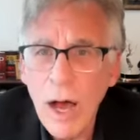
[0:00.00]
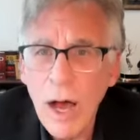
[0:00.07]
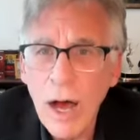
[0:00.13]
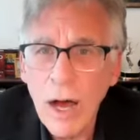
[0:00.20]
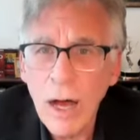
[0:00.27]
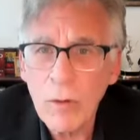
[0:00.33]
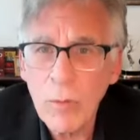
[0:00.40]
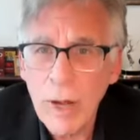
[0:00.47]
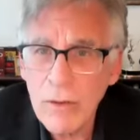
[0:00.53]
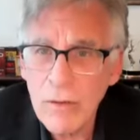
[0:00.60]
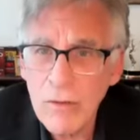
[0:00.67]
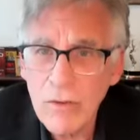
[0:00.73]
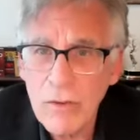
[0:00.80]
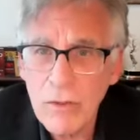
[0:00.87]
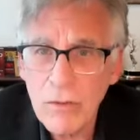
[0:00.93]
uh,
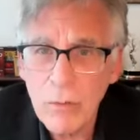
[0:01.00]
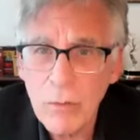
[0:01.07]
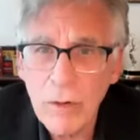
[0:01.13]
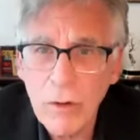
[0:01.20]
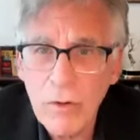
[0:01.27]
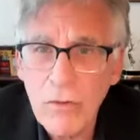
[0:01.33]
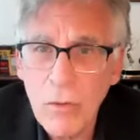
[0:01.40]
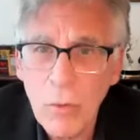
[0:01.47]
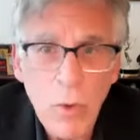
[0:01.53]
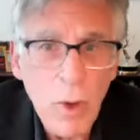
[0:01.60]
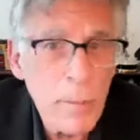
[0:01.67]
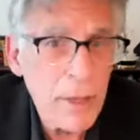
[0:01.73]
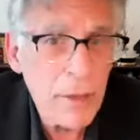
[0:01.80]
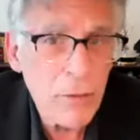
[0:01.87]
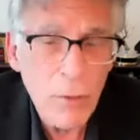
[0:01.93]
writes thrillers, a
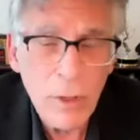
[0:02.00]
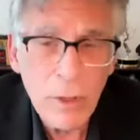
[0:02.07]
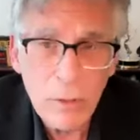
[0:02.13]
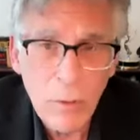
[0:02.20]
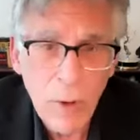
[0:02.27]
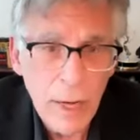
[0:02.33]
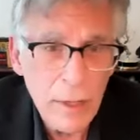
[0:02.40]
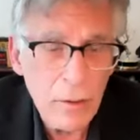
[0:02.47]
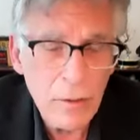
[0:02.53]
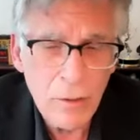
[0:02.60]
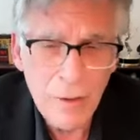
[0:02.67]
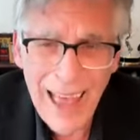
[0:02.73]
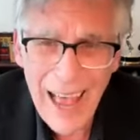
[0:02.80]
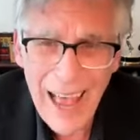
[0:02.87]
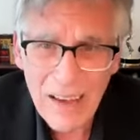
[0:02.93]
woman thriller writer,
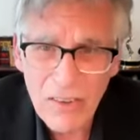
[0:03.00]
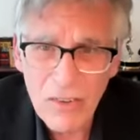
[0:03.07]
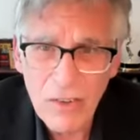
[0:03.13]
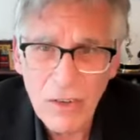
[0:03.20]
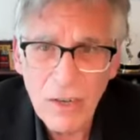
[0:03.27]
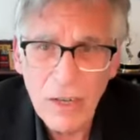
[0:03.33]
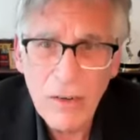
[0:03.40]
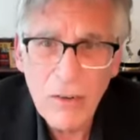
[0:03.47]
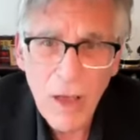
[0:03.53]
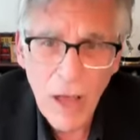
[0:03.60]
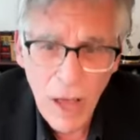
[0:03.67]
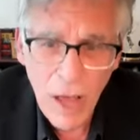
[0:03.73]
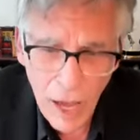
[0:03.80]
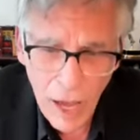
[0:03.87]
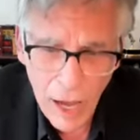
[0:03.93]
excellent.
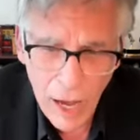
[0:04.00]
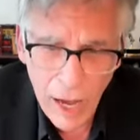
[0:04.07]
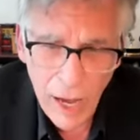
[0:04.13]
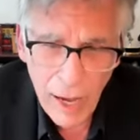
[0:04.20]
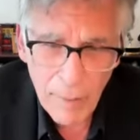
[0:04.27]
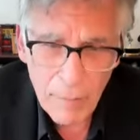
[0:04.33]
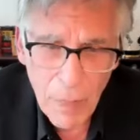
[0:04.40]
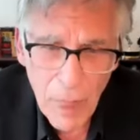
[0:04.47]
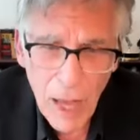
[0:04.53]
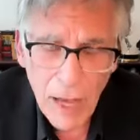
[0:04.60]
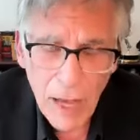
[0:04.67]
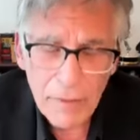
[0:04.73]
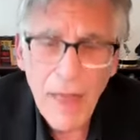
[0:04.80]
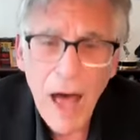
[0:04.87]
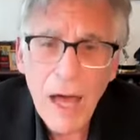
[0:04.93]
Um,
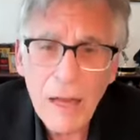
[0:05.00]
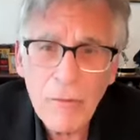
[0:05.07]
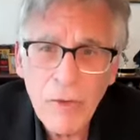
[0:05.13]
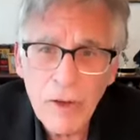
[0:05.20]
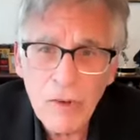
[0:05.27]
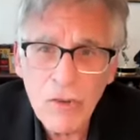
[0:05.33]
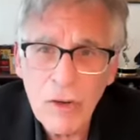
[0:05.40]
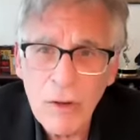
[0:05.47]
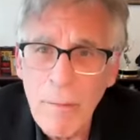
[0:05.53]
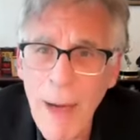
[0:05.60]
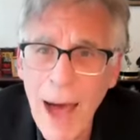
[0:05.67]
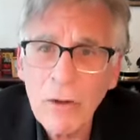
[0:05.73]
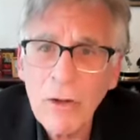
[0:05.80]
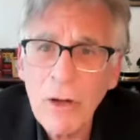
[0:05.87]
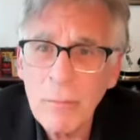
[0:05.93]
nonfiction,
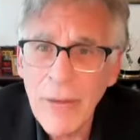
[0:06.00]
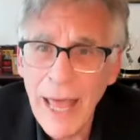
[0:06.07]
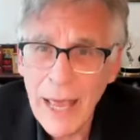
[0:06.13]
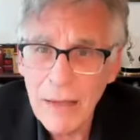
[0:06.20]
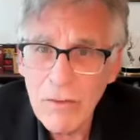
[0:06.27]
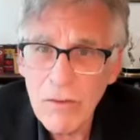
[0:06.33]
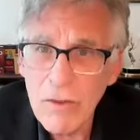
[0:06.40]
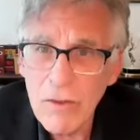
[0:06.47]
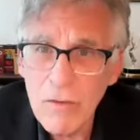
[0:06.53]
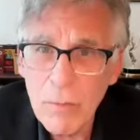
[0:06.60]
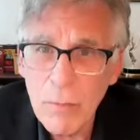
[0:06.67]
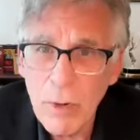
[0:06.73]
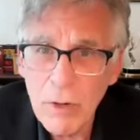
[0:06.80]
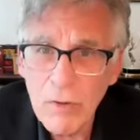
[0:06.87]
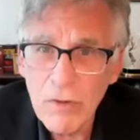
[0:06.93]
Malcolm Nance's
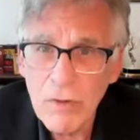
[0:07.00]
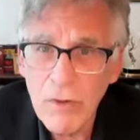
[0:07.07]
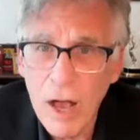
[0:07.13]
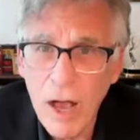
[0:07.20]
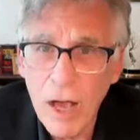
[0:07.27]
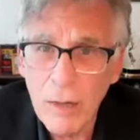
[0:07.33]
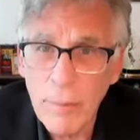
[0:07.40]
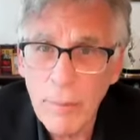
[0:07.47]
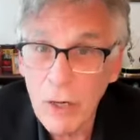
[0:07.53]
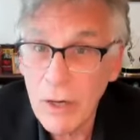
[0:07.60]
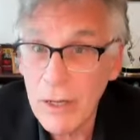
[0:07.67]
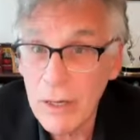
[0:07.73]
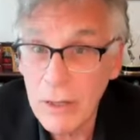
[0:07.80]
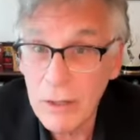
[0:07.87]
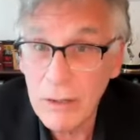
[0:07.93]
books on
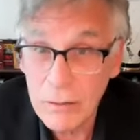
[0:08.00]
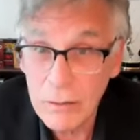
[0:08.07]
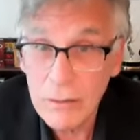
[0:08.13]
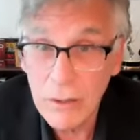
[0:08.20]
American